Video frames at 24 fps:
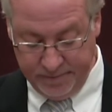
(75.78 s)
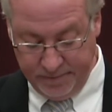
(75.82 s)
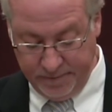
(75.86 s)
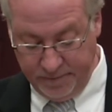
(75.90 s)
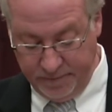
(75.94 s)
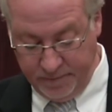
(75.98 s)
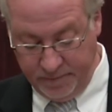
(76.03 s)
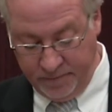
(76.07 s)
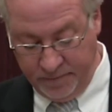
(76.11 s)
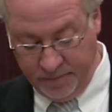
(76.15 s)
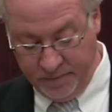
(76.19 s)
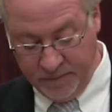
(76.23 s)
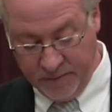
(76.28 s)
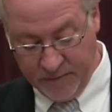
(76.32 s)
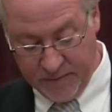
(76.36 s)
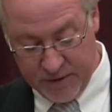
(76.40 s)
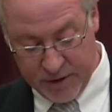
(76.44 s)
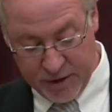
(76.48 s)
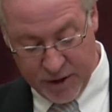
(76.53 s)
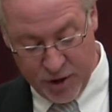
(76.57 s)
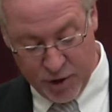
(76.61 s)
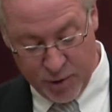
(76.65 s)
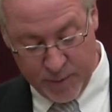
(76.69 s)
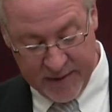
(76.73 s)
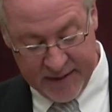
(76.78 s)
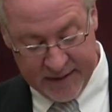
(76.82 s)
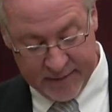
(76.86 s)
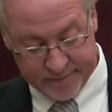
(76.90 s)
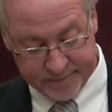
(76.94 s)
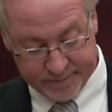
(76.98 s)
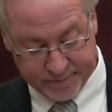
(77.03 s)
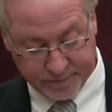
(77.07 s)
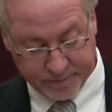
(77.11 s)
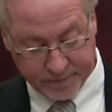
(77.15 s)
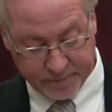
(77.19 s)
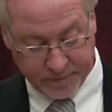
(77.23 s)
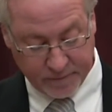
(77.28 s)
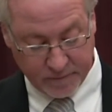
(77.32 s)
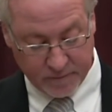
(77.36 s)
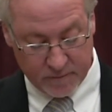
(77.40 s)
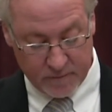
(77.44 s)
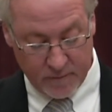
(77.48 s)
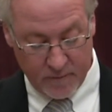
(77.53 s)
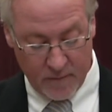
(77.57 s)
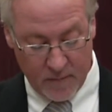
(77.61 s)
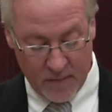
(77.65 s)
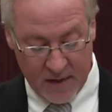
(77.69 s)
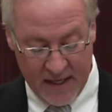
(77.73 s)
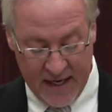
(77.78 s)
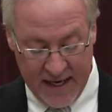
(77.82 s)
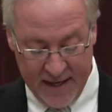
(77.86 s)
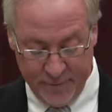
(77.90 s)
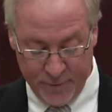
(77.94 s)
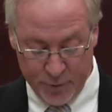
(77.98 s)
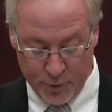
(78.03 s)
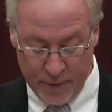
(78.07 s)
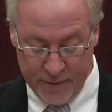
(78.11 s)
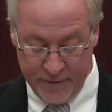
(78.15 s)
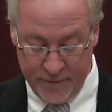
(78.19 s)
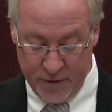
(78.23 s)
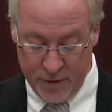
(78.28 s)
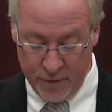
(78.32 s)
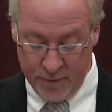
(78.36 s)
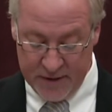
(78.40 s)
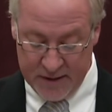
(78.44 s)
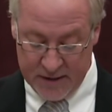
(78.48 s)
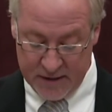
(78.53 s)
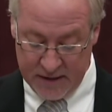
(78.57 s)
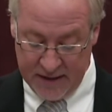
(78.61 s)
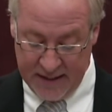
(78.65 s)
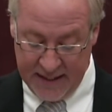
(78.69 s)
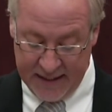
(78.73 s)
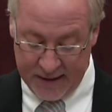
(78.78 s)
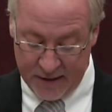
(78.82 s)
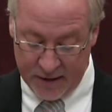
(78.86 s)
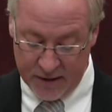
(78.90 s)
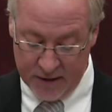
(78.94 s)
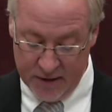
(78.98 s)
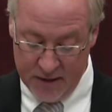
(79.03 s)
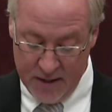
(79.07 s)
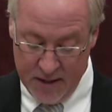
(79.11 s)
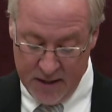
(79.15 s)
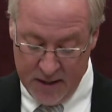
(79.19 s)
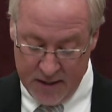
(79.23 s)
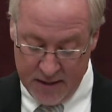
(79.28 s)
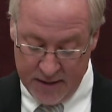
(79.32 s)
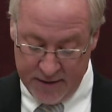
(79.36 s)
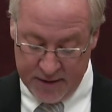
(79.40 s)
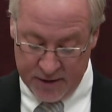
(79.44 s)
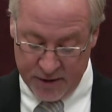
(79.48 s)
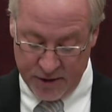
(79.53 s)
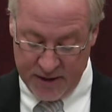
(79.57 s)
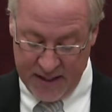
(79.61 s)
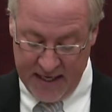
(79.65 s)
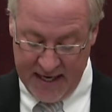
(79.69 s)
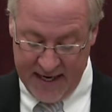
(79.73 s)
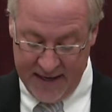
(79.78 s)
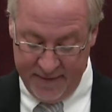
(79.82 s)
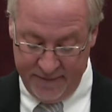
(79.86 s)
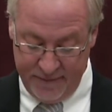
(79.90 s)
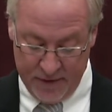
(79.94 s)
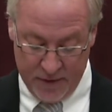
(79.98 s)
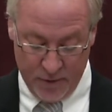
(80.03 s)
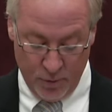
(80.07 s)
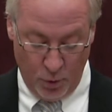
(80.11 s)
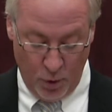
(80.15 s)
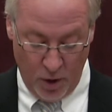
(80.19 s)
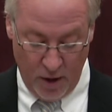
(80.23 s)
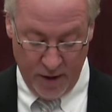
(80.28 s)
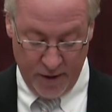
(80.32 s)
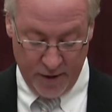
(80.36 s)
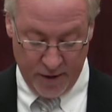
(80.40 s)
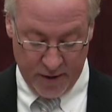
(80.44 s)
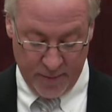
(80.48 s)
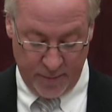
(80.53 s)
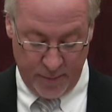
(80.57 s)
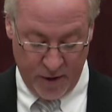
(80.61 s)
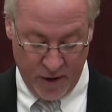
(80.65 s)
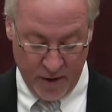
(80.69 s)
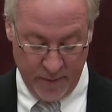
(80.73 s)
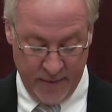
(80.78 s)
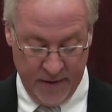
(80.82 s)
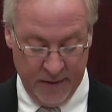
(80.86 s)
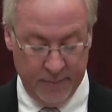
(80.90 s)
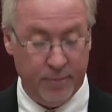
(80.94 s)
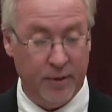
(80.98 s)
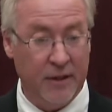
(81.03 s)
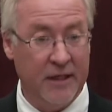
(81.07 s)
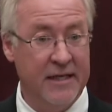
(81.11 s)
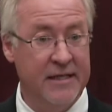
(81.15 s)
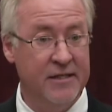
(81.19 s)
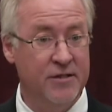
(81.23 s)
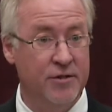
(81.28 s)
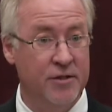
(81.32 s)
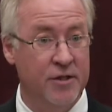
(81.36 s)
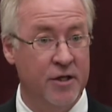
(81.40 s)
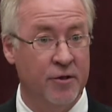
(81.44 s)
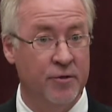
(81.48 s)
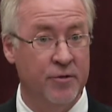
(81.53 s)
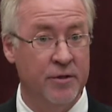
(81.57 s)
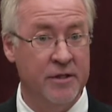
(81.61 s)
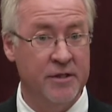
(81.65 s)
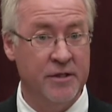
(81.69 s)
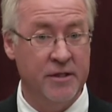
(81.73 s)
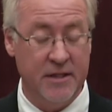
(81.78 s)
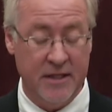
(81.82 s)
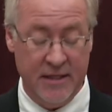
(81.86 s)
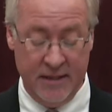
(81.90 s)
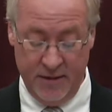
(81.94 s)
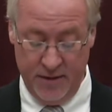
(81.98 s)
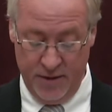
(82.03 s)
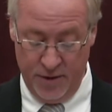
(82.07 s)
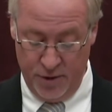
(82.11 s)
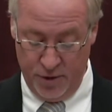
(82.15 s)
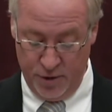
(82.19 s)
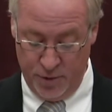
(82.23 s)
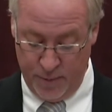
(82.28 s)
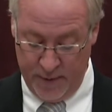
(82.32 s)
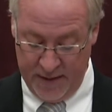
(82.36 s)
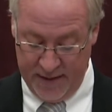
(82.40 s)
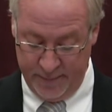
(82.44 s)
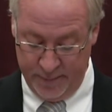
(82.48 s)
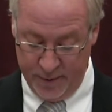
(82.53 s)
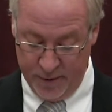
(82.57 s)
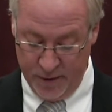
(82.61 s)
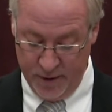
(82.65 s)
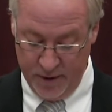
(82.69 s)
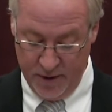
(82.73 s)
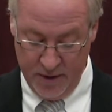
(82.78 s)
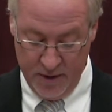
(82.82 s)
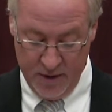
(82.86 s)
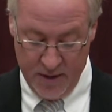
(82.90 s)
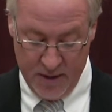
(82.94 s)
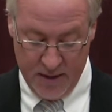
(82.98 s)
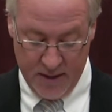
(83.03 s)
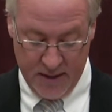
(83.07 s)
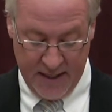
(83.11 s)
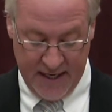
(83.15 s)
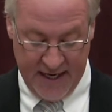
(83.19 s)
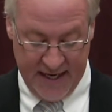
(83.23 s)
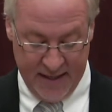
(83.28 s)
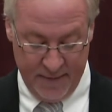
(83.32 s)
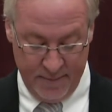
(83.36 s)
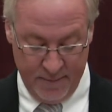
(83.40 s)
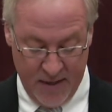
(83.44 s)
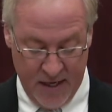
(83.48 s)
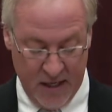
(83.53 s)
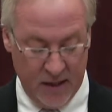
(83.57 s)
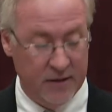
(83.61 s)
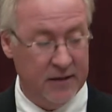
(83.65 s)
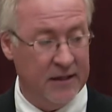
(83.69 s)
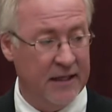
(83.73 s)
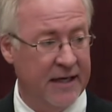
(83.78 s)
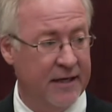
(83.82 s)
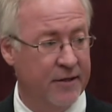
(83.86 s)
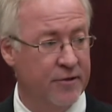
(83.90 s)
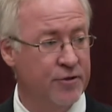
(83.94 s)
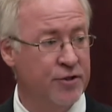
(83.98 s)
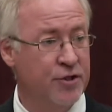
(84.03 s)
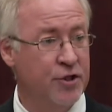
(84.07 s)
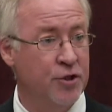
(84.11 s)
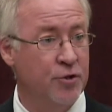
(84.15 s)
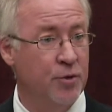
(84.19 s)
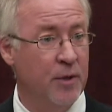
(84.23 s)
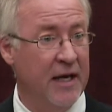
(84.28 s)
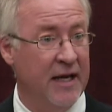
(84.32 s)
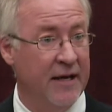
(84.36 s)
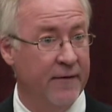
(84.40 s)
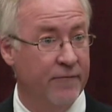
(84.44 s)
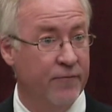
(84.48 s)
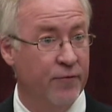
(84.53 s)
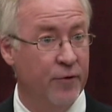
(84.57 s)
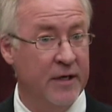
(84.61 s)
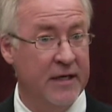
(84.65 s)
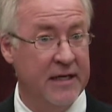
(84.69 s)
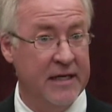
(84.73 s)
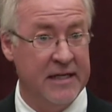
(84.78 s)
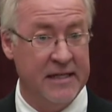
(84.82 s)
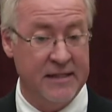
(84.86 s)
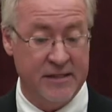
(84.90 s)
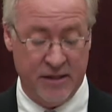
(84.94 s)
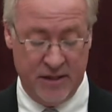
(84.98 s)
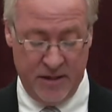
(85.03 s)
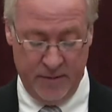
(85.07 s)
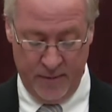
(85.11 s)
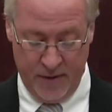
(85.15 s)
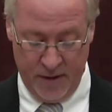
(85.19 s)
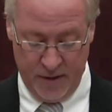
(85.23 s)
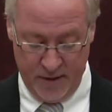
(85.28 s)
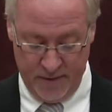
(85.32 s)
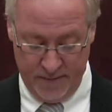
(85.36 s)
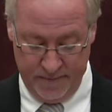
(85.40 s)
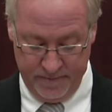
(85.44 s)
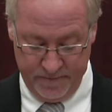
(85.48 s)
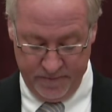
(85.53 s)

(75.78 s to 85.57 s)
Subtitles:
Excuse me. After reviewing this letter, the staff in the water department placed notice in the newspaper and mailed letters to every customer.